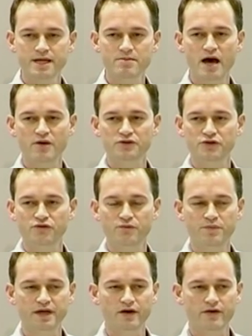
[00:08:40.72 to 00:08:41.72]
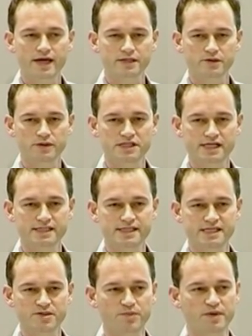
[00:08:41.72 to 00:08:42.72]
amount of beer which has
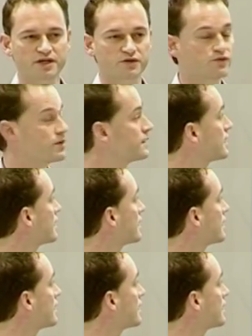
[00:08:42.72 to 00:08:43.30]
disappeared from their